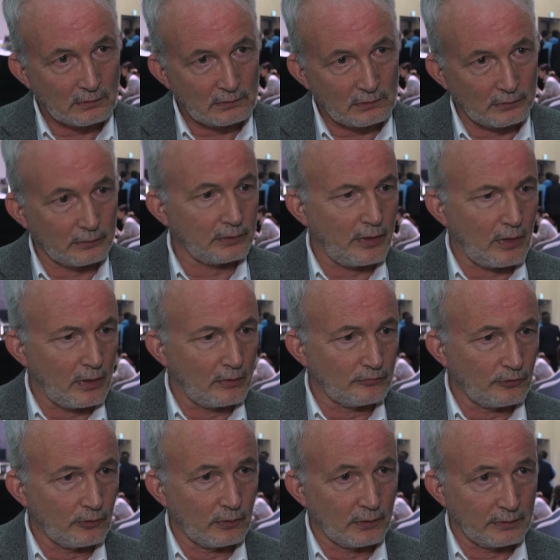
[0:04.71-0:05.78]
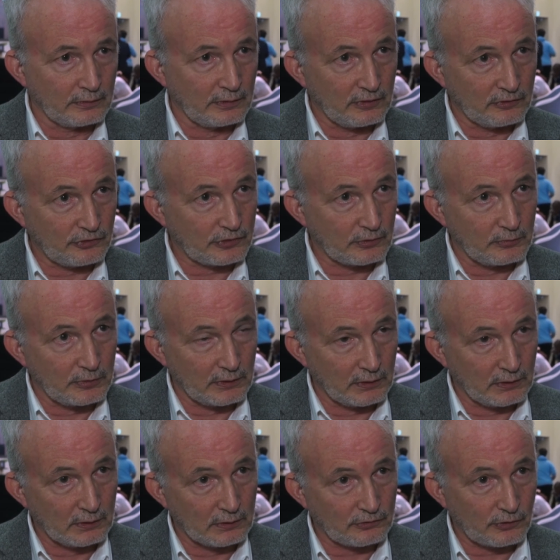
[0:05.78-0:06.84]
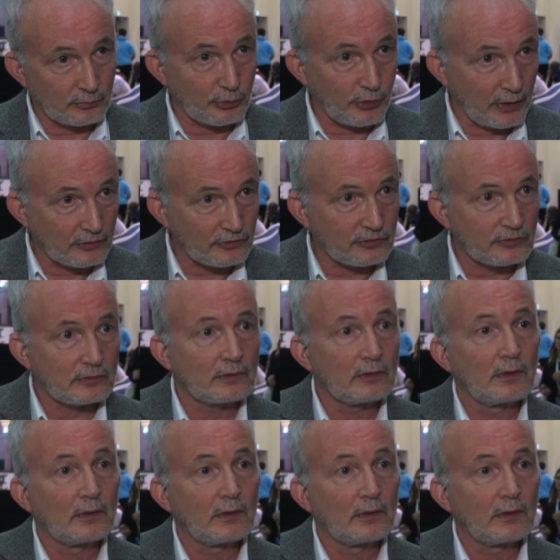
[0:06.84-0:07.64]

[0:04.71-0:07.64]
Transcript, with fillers: clearly harmful and needs to be suppressed.